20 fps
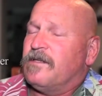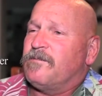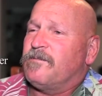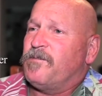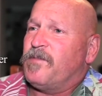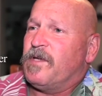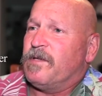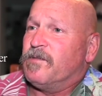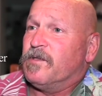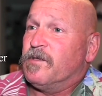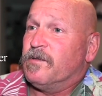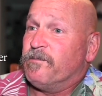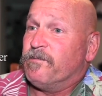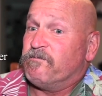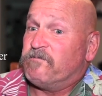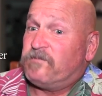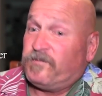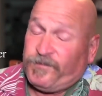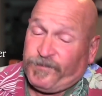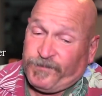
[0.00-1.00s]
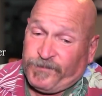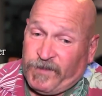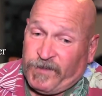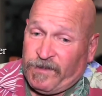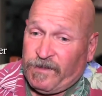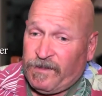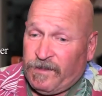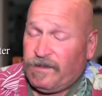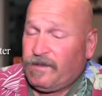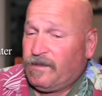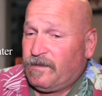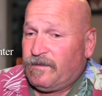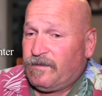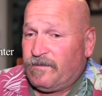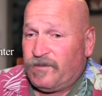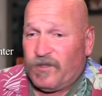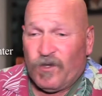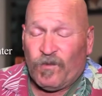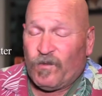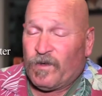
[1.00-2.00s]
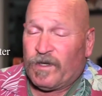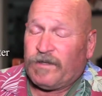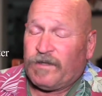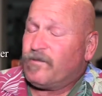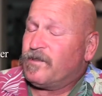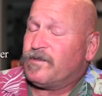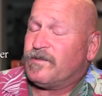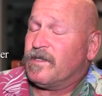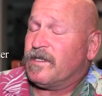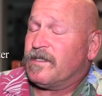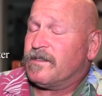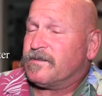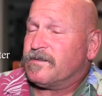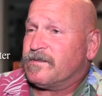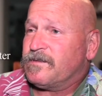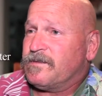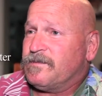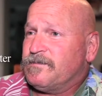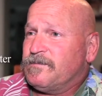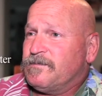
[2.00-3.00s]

that people don't want to address.